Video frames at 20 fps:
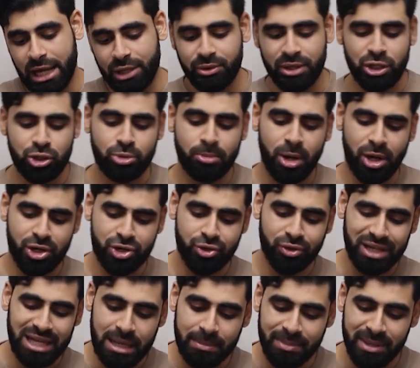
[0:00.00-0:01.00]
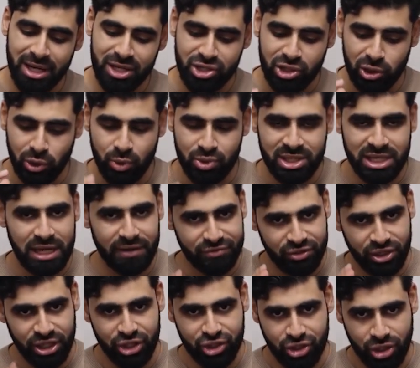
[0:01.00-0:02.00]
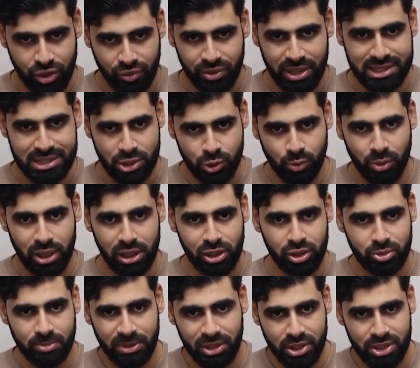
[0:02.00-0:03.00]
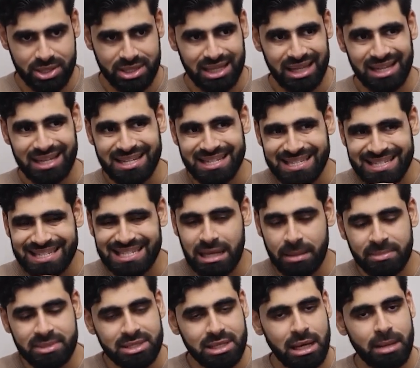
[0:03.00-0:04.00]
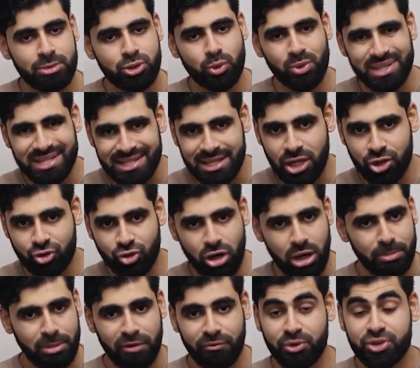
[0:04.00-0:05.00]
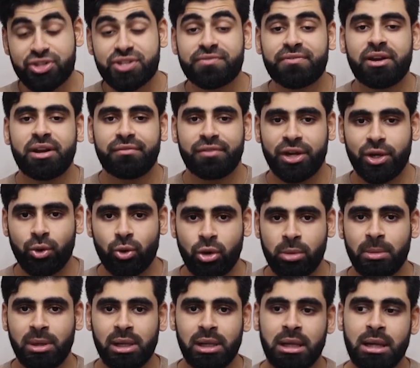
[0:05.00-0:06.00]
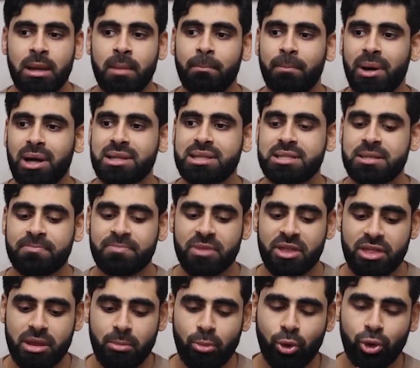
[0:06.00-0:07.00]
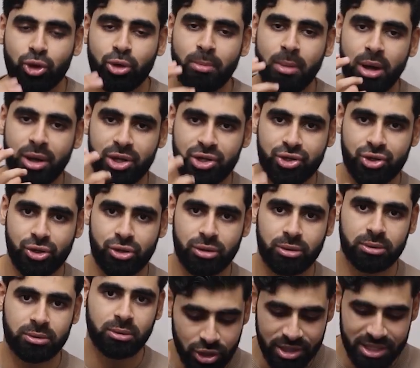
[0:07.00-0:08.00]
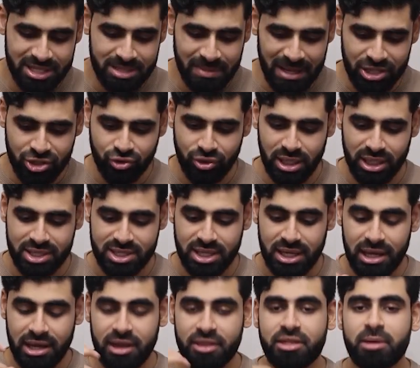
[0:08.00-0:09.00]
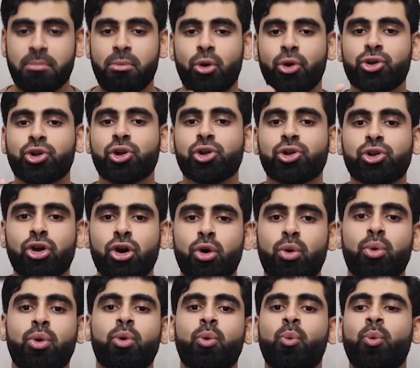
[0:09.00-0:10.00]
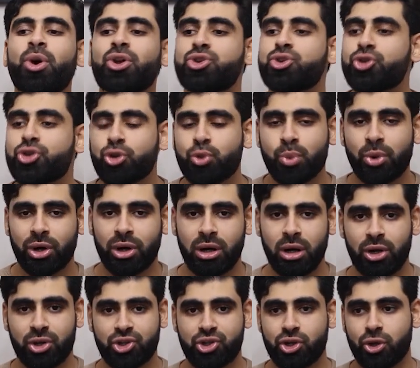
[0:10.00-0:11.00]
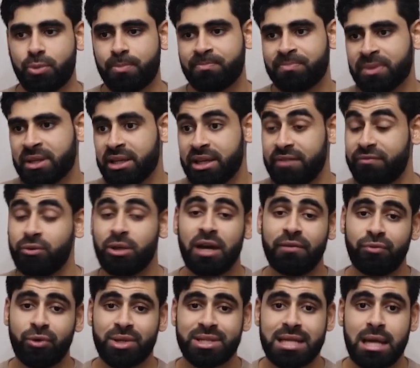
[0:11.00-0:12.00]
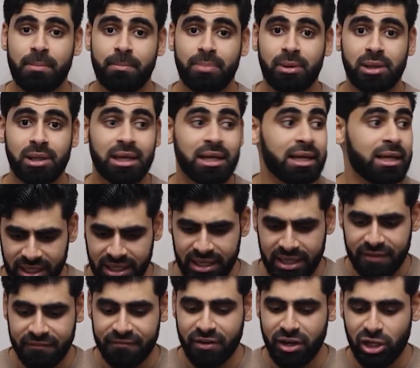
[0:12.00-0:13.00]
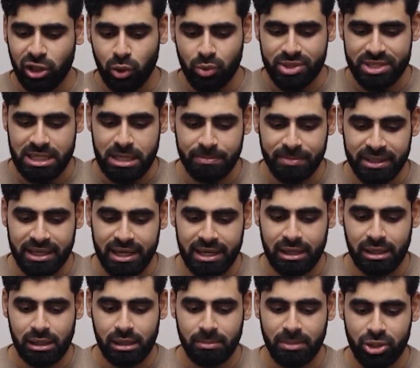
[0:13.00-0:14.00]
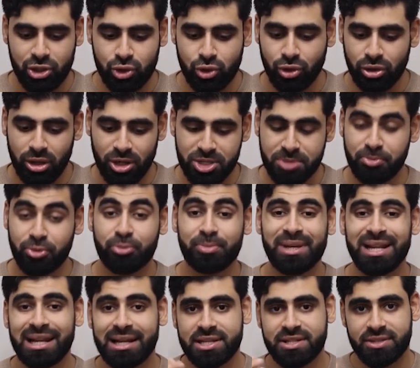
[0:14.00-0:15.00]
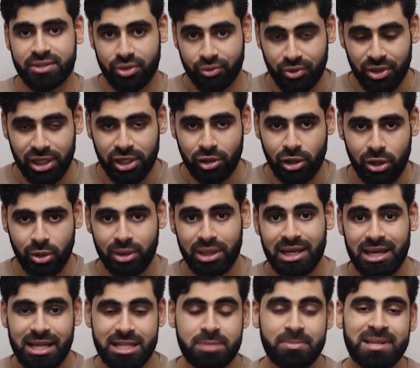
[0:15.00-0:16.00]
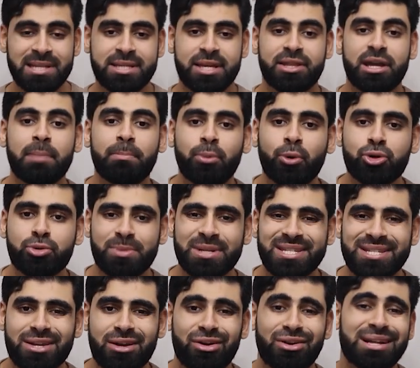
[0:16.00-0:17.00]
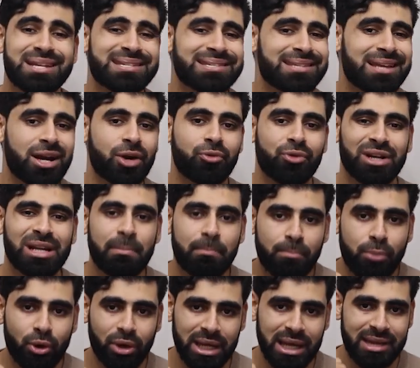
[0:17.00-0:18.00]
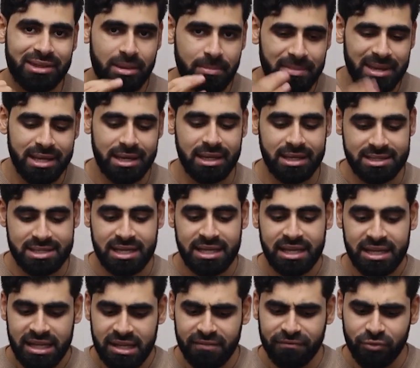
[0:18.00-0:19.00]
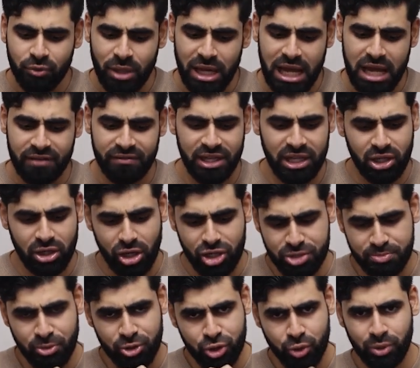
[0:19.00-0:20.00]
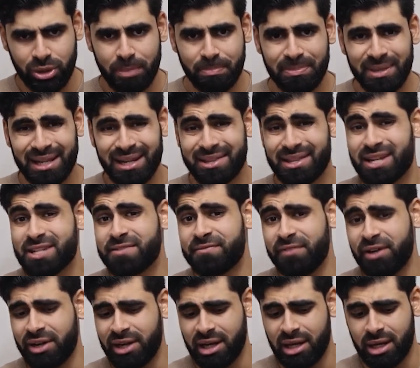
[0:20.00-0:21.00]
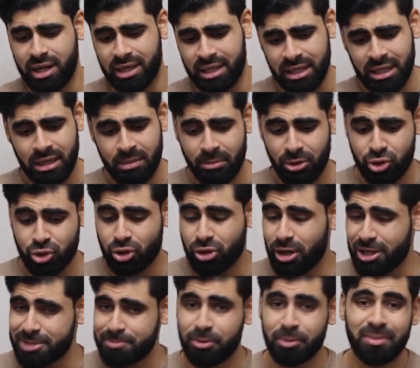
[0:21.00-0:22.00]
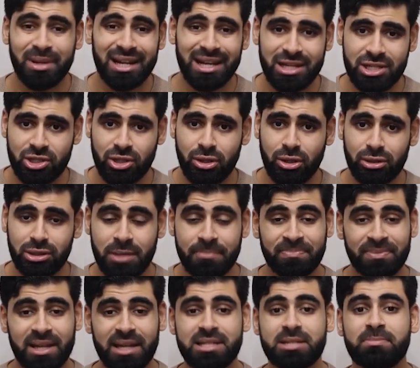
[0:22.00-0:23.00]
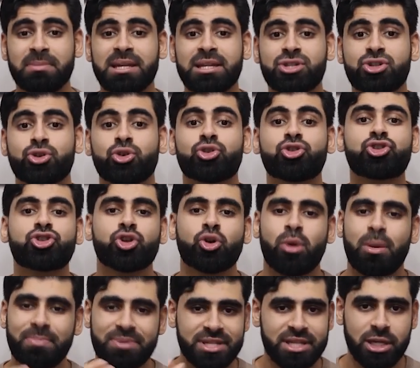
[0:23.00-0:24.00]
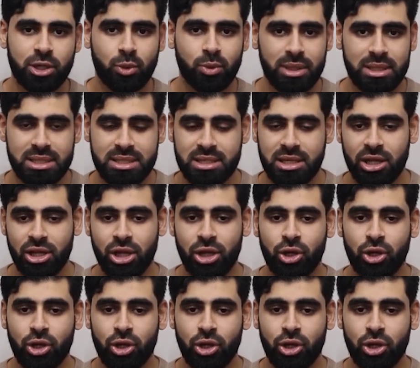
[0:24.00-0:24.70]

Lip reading: And you need to monitor KPIs closely after each increase as well, because sometimes you will see a drop off, which is very, very normal. But the more you monitor these metrics, the more you'll know what you should work on. So if you have, for example, a very low CPL, but your cost per meeting is really low, it means that the appointment setter is not really booking the meetings. If you have a cost per showed up meeting that is very high, but your cost per meeting is good, it means your show up sequence,